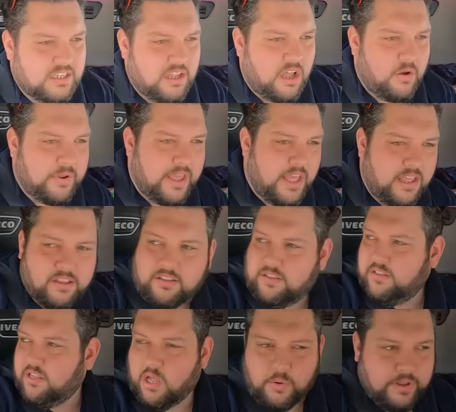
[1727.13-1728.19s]
Oh yeah,
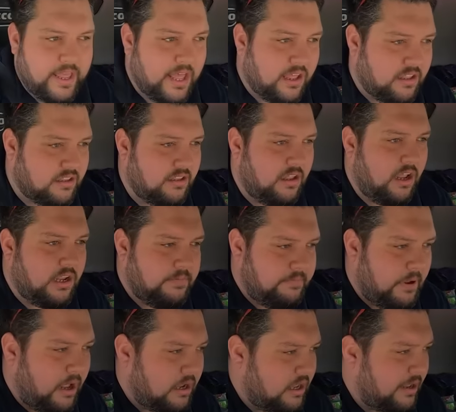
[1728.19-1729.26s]
oh yeah. I'd
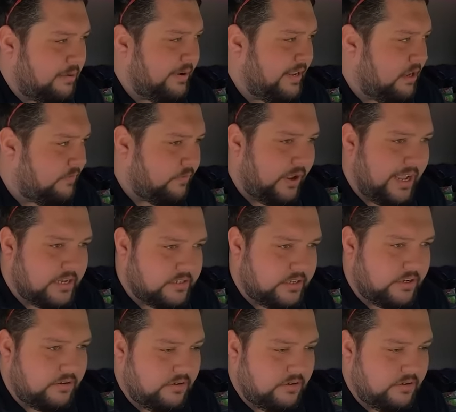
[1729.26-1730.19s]
park out here if I had to.